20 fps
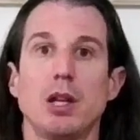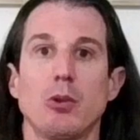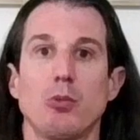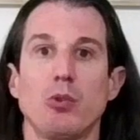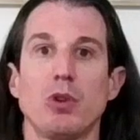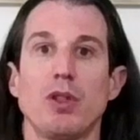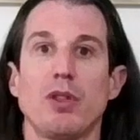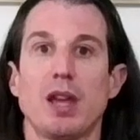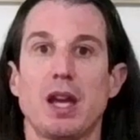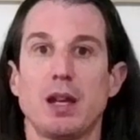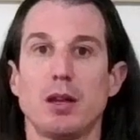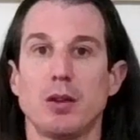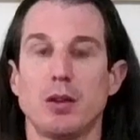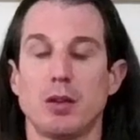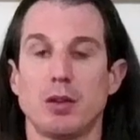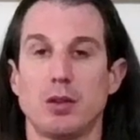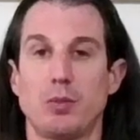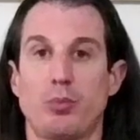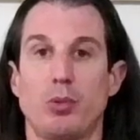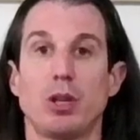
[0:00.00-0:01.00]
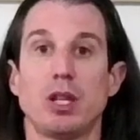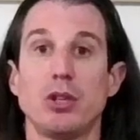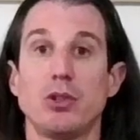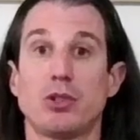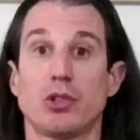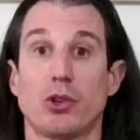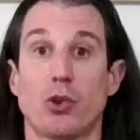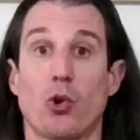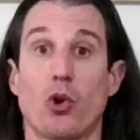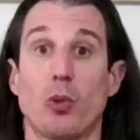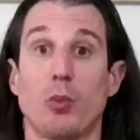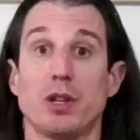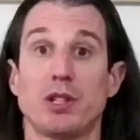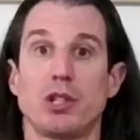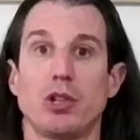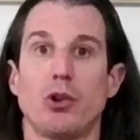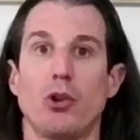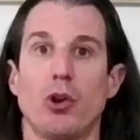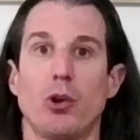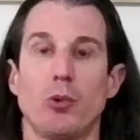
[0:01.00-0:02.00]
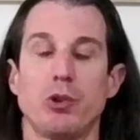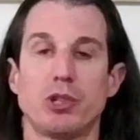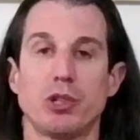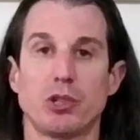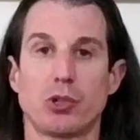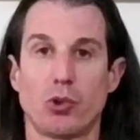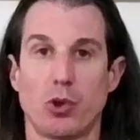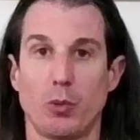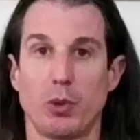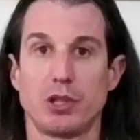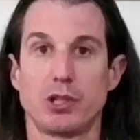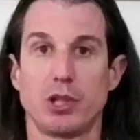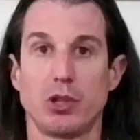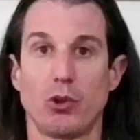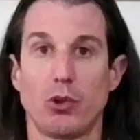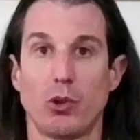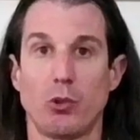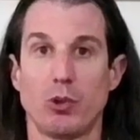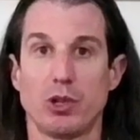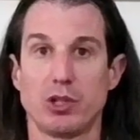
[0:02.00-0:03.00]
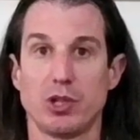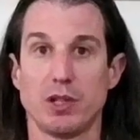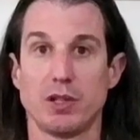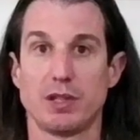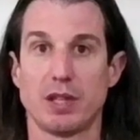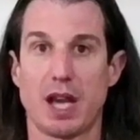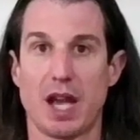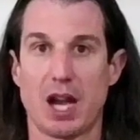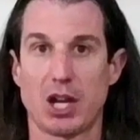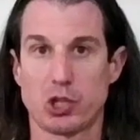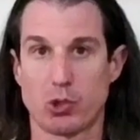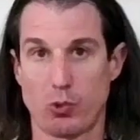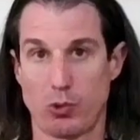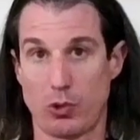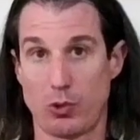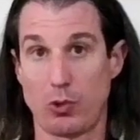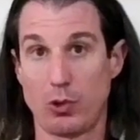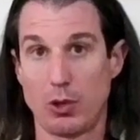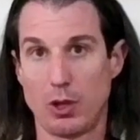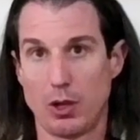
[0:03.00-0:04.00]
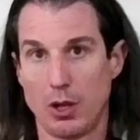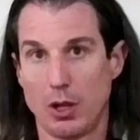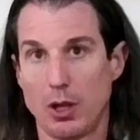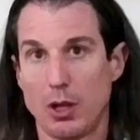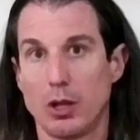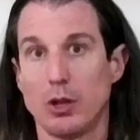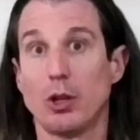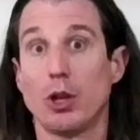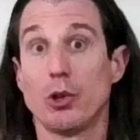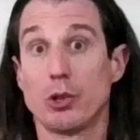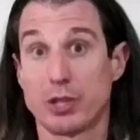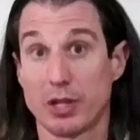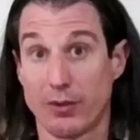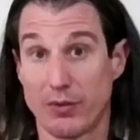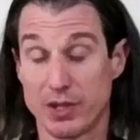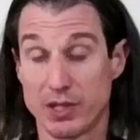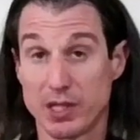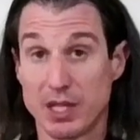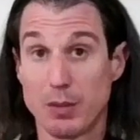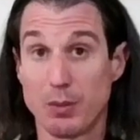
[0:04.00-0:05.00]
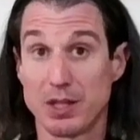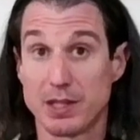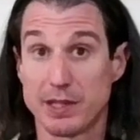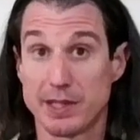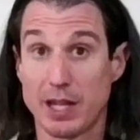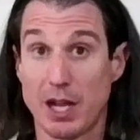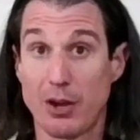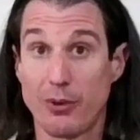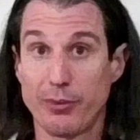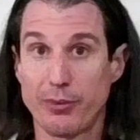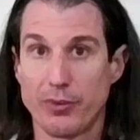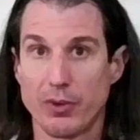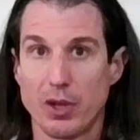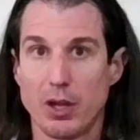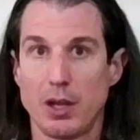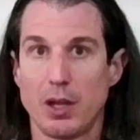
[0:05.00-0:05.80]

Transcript: we then bring you to core material, which is core material, which is the actual low self-esteem itself